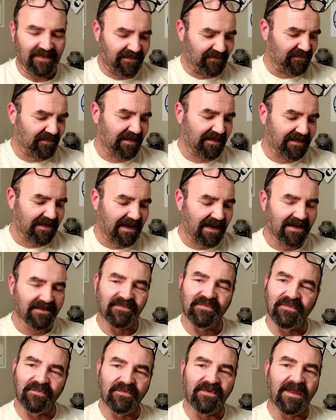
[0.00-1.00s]
and things like
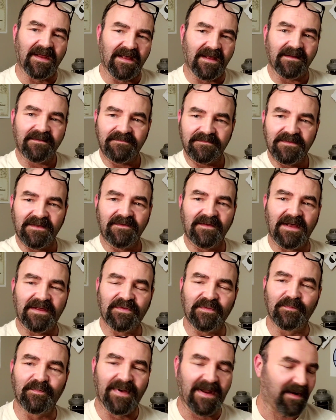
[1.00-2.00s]
that. So, yeah, they
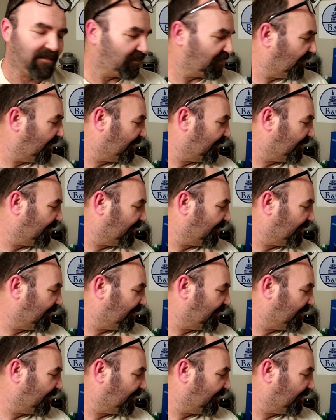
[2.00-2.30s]
got some paint